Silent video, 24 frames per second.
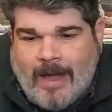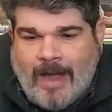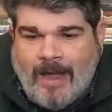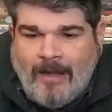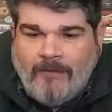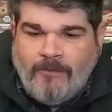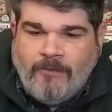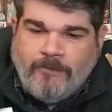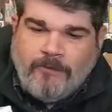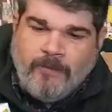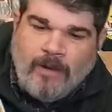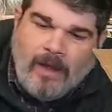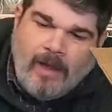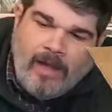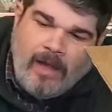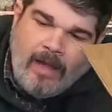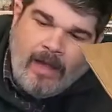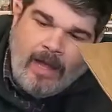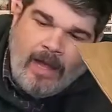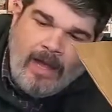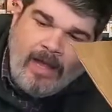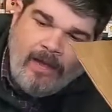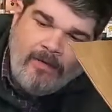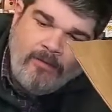I've, uh,
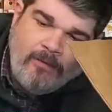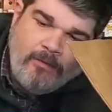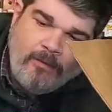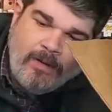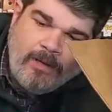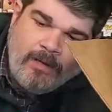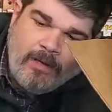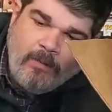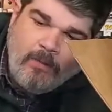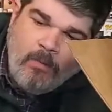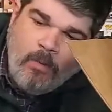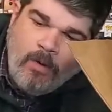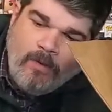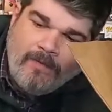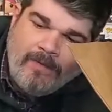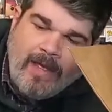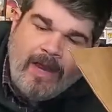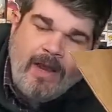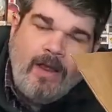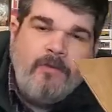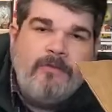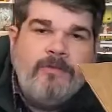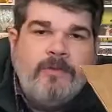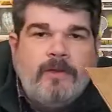I haven't really worn that
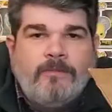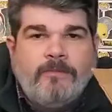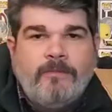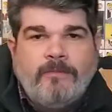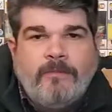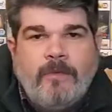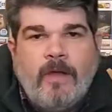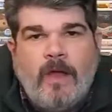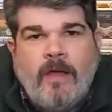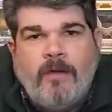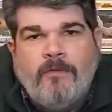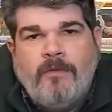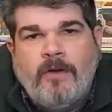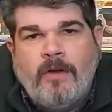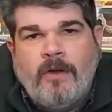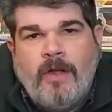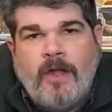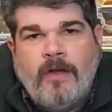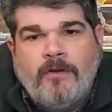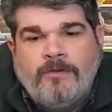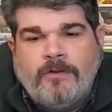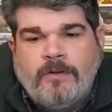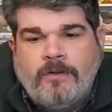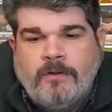outfit uh, very
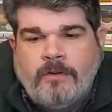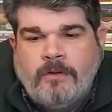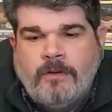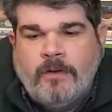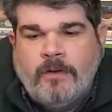often,